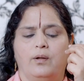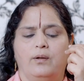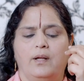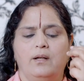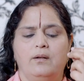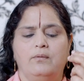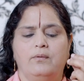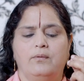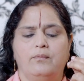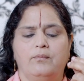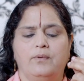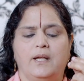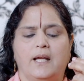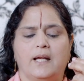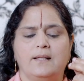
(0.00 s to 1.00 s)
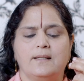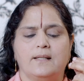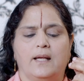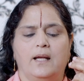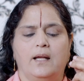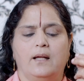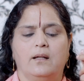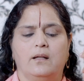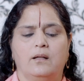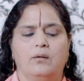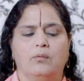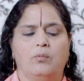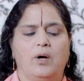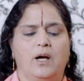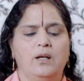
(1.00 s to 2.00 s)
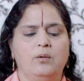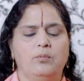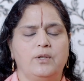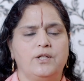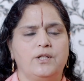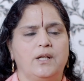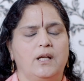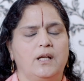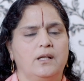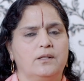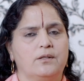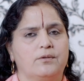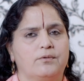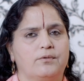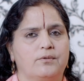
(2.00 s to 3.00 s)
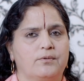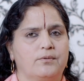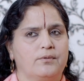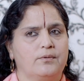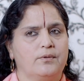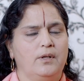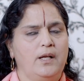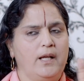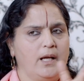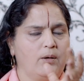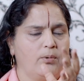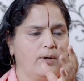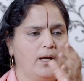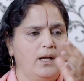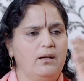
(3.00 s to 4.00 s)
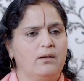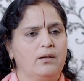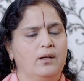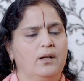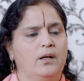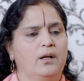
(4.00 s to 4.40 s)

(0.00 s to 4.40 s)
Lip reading: Then we can say the one which is liquid,